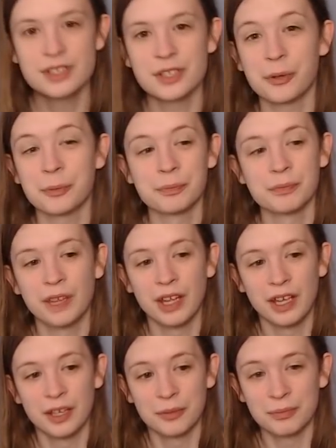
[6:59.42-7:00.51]
So,
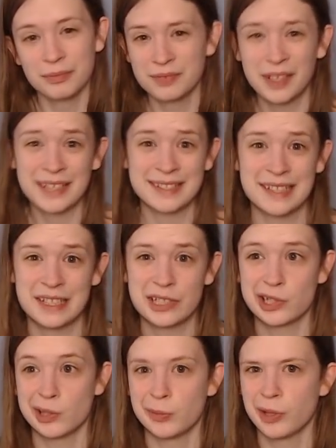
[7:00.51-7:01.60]
as
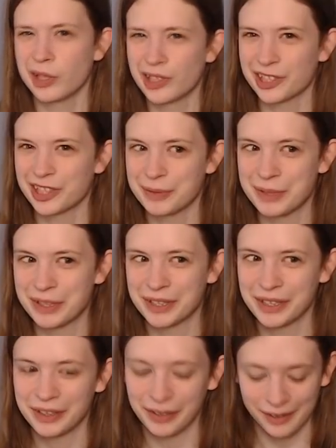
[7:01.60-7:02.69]
such, I'm actually going to be
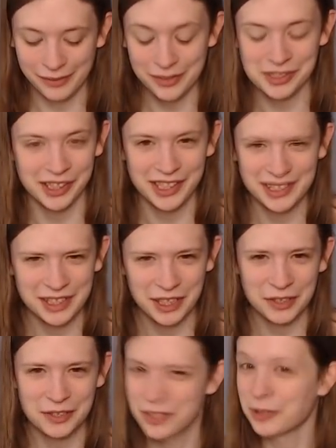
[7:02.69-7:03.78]
cutting, like, if there's lands in the
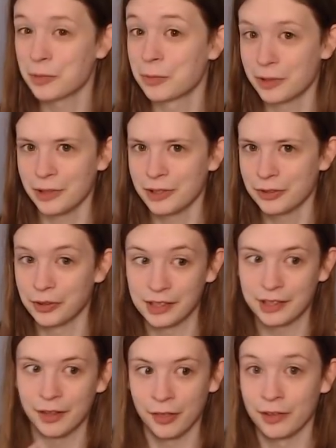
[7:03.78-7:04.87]
colors, I'm going to put it into,
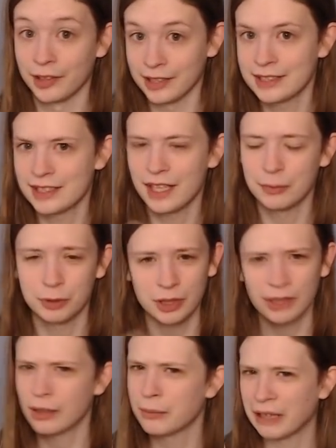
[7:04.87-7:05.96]
like, the list, and we'll
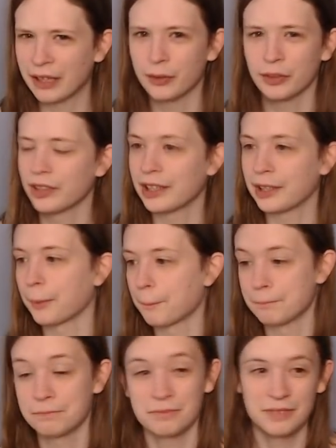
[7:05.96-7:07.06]
cut them down to, like,
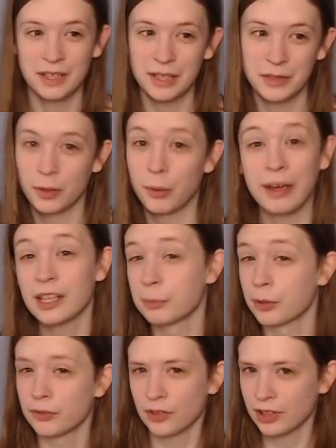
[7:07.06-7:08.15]
get the right
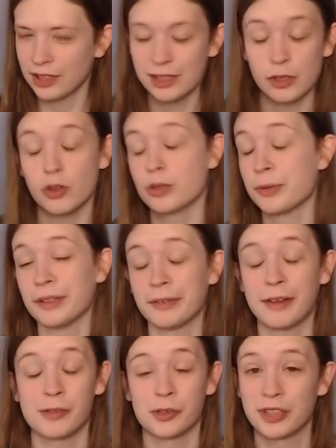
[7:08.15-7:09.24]
number of
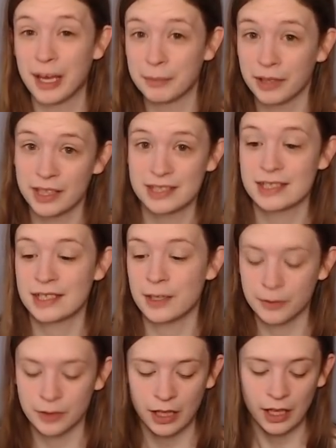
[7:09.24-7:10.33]
individuals, valuable tap lands and
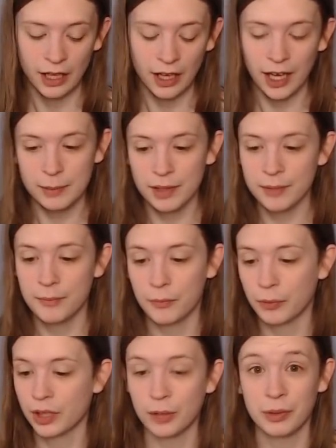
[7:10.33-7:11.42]
stuff. I mean,
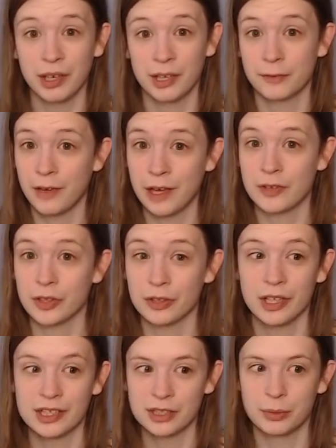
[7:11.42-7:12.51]
we're not running a
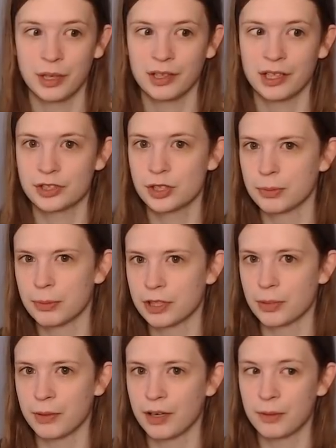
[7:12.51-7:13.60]
5-color deck, so we're not, like, super
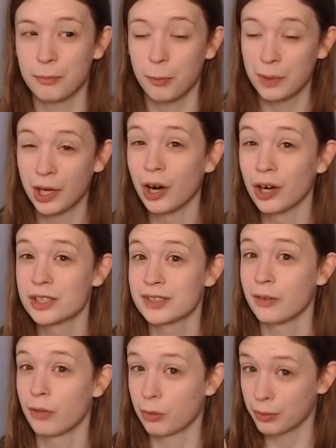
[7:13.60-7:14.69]
pressure on mana, but we are
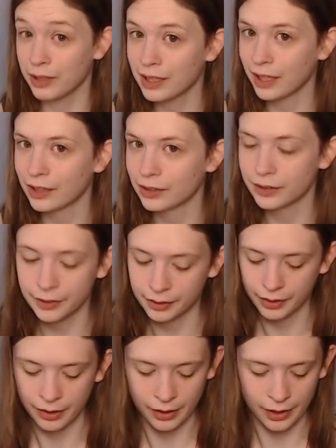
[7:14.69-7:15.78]
still 3-colored.
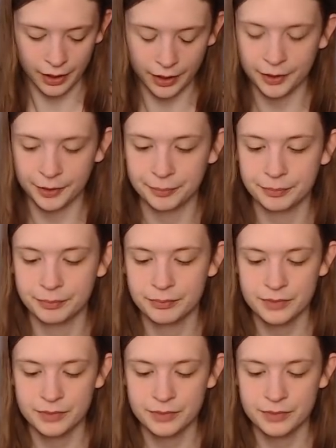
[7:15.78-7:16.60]
But